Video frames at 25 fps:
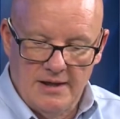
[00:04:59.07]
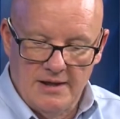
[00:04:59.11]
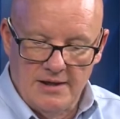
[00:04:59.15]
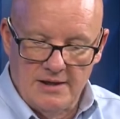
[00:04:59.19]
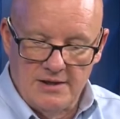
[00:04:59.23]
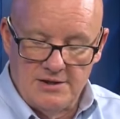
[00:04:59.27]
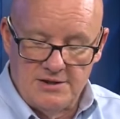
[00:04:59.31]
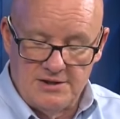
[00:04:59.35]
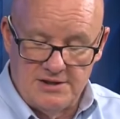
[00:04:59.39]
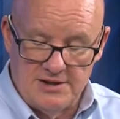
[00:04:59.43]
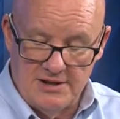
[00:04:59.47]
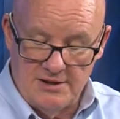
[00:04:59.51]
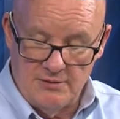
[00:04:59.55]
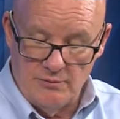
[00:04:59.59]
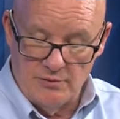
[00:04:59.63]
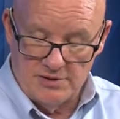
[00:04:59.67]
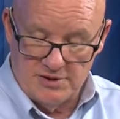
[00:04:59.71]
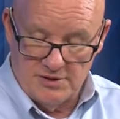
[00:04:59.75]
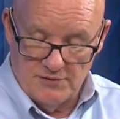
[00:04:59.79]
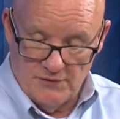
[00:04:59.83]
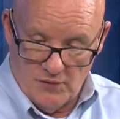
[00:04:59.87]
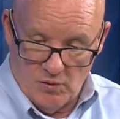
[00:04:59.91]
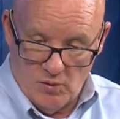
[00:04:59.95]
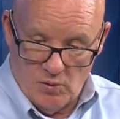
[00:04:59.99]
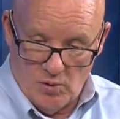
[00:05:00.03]
she was
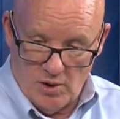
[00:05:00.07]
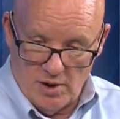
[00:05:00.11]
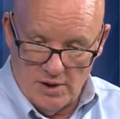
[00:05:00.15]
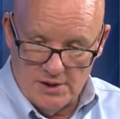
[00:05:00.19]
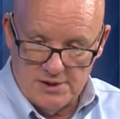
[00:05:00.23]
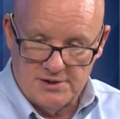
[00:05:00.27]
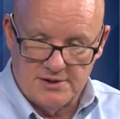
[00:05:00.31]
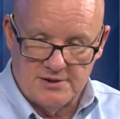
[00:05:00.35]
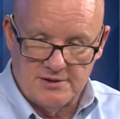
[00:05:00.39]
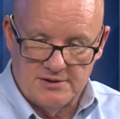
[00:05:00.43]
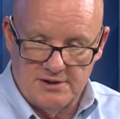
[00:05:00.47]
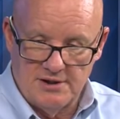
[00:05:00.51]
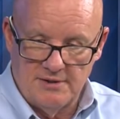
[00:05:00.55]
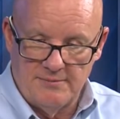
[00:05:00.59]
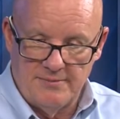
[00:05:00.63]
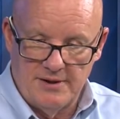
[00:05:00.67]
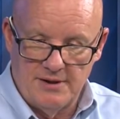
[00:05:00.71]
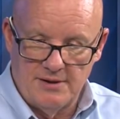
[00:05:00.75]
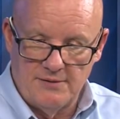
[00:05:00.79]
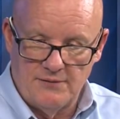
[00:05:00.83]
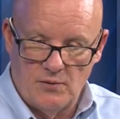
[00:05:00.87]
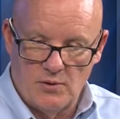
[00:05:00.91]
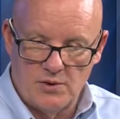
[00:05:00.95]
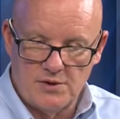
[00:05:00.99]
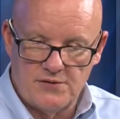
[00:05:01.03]
divorced. She had been
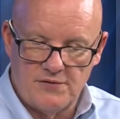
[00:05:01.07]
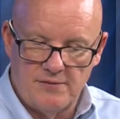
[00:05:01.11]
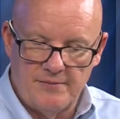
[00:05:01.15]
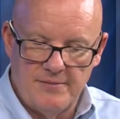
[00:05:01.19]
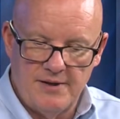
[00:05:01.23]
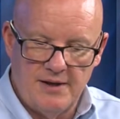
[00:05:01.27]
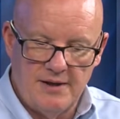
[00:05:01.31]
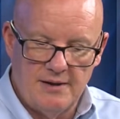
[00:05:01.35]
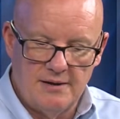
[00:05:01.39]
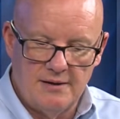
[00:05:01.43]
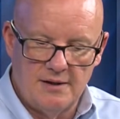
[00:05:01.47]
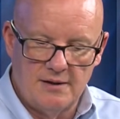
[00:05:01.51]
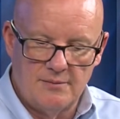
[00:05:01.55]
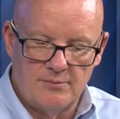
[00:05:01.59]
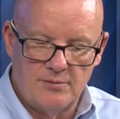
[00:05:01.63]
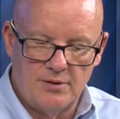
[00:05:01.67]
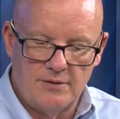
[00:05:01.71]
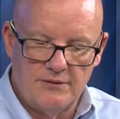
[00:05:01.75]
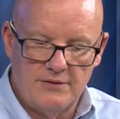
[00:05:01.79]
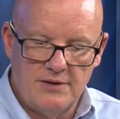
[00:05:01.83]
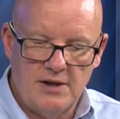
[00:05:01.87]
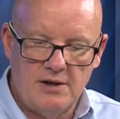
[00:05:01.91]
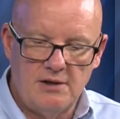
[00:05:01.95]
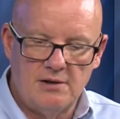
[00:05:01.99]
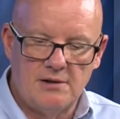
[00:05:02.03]
divorced for a number
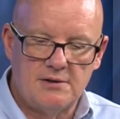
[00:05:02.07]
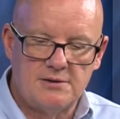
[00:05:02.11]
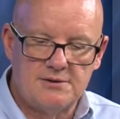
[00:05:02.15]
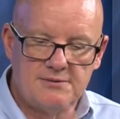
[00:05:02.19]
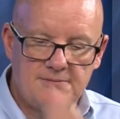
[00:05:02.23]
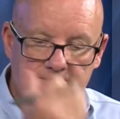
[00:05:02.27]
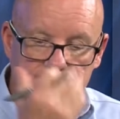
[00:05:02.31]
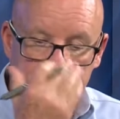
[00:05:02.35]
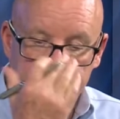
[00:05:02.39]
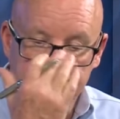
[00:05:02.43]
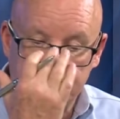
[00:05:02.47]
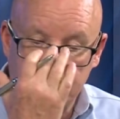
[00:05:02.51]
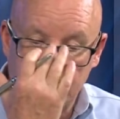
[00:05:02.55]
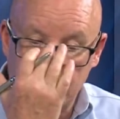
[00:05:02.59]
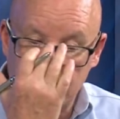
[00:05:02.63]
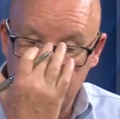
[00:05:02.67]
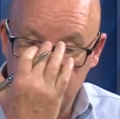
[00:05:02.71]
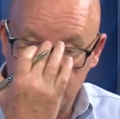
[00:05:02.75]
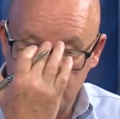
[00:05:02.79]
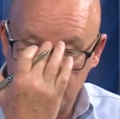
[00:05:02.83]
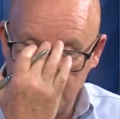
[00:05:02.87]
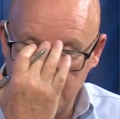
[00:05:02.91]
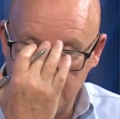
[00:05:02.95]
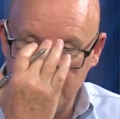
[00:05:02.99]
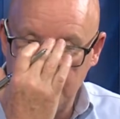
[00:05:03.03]
of years.
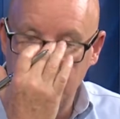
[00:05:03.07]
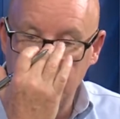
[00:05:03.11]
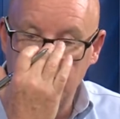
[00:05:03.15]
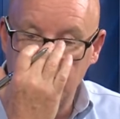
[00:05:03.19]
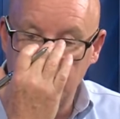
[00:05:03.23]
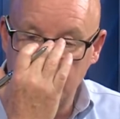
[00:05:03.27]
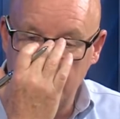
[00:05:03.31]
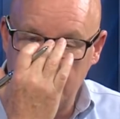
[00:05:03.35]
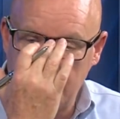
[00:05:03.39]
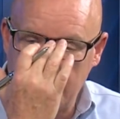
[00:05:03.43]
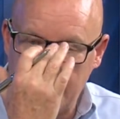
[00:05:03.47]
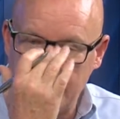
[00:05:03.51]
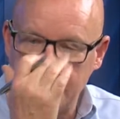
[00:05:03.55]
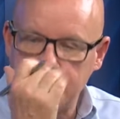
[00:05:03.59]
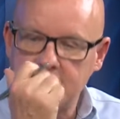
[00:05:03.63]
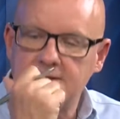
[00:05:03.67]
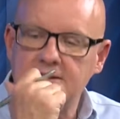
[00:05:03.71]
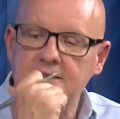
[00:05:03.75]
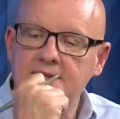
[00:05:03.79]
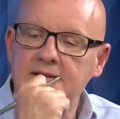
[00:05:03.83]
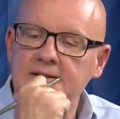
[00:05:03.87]
She got